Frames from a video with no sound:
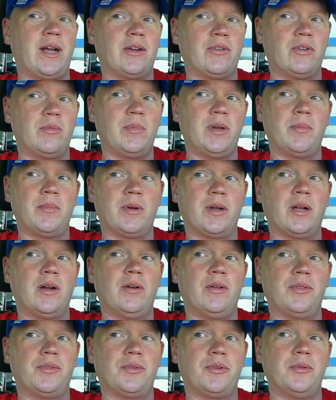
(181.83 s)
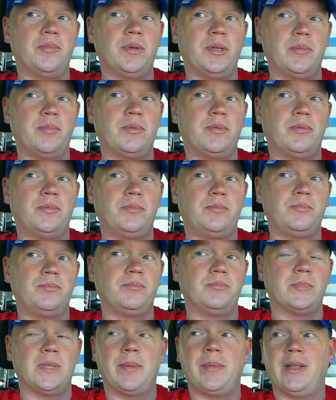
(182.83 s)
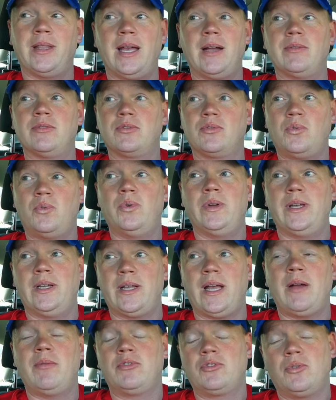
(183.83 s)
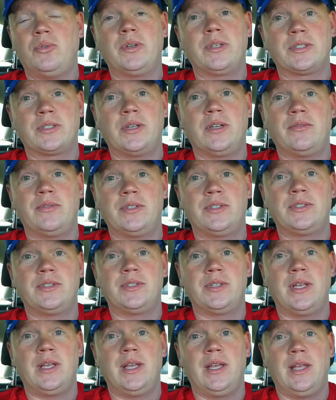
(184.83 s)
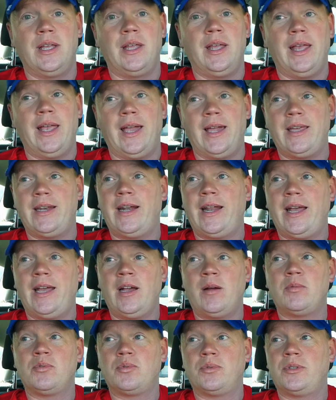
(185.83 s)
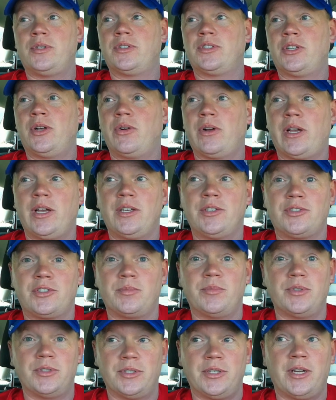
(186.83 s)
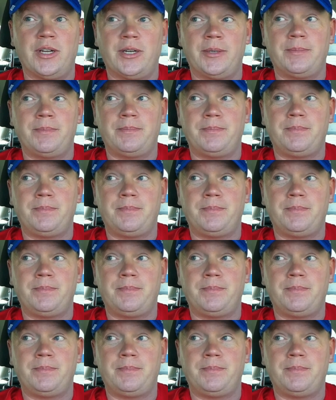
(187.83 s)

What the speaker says: I can remember going through, people. I mean, that was quick. That was quick service. And it helps when there's no customers there.